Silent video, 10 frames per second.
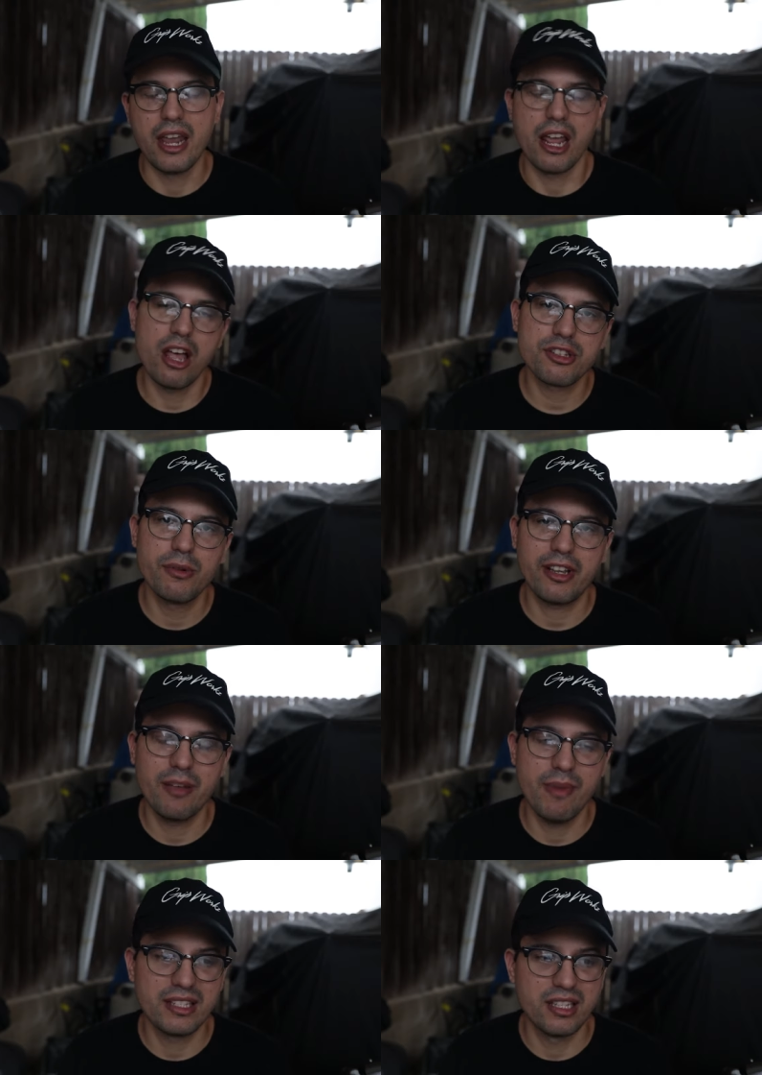And I also
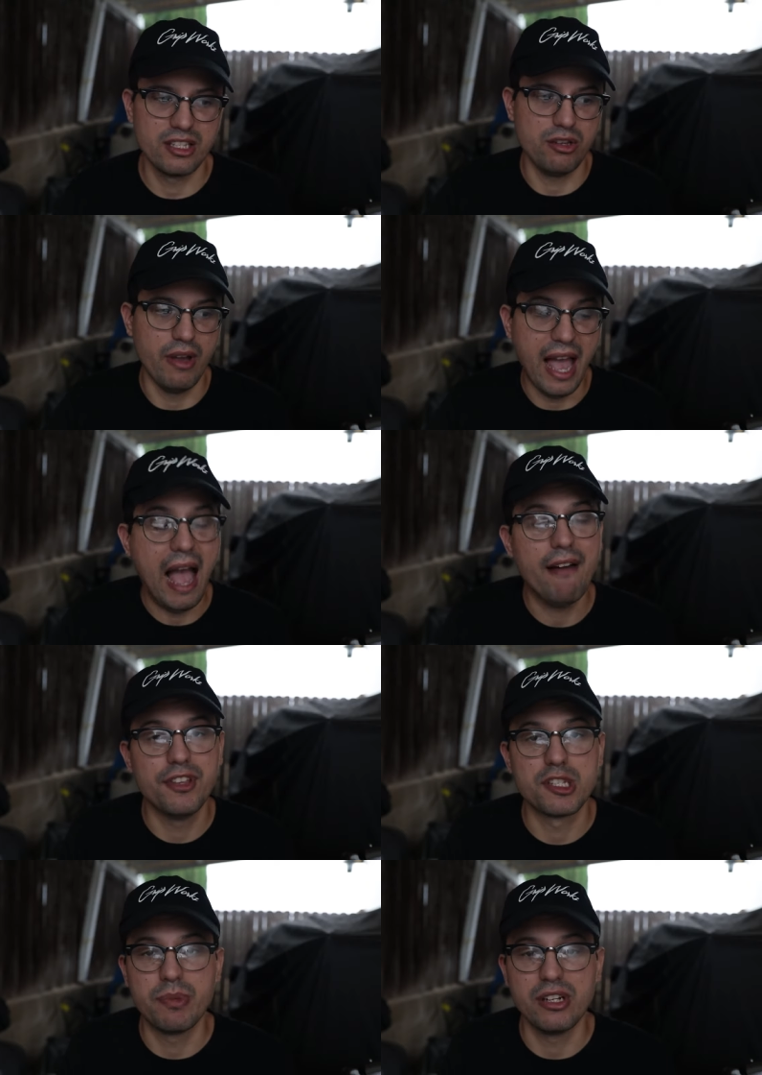recommend, since you
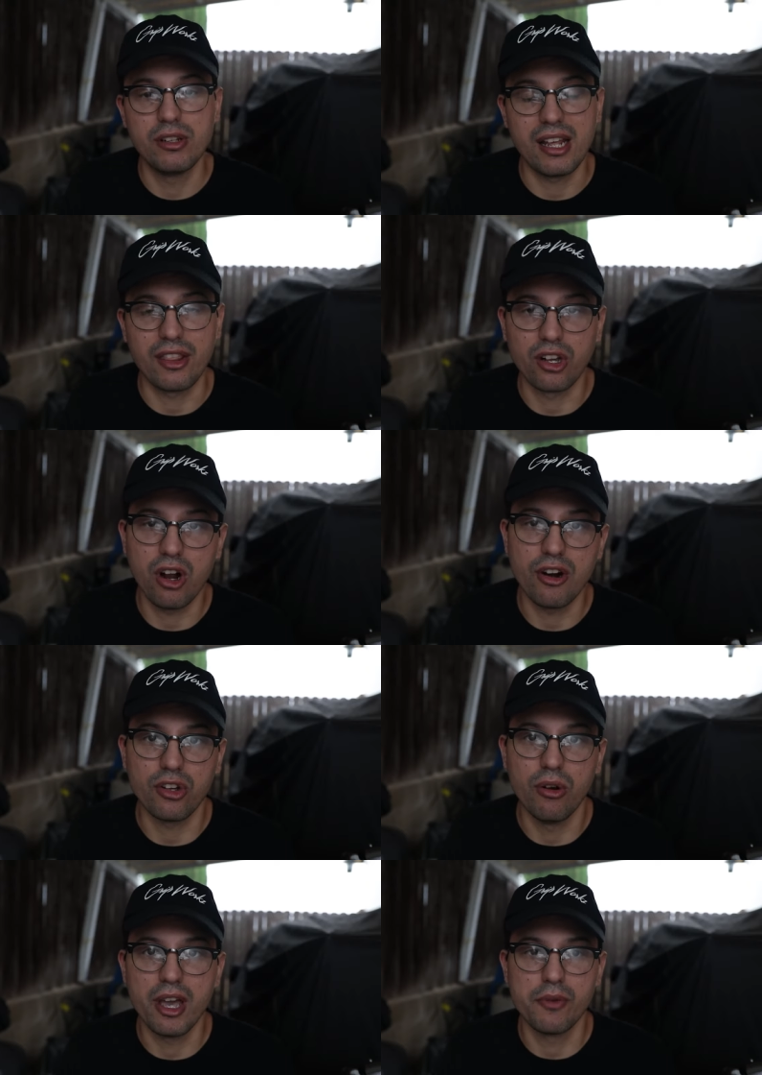have the spindle out of the car,
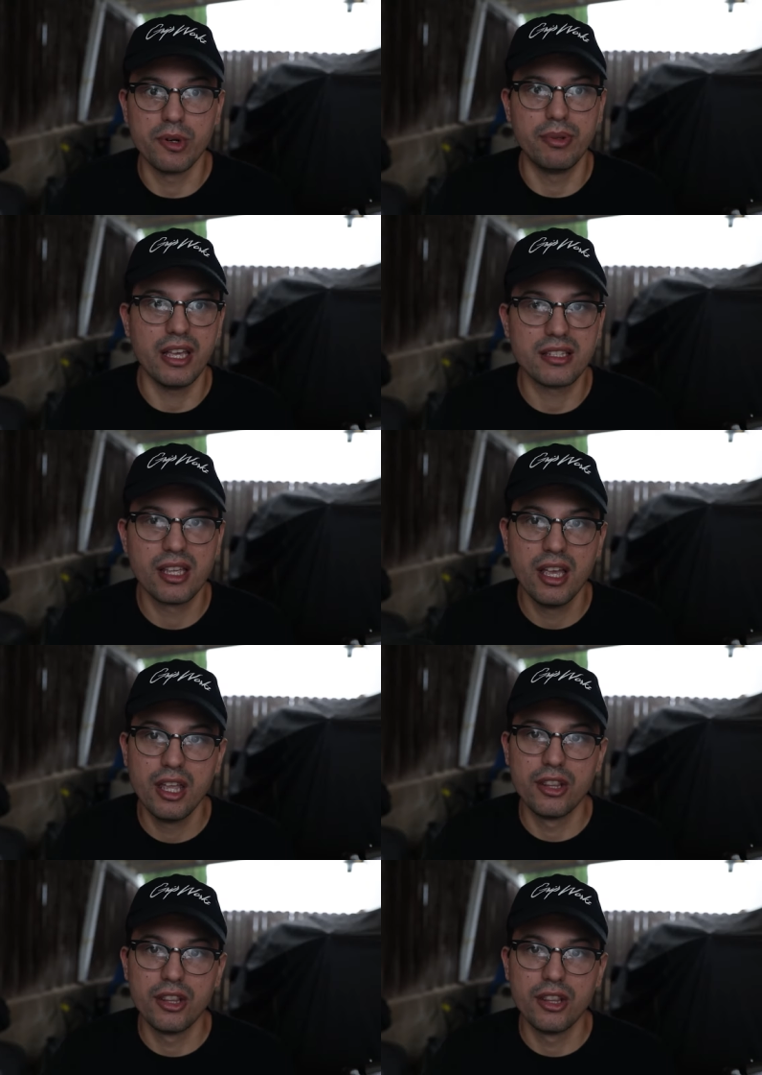to go ahead and replace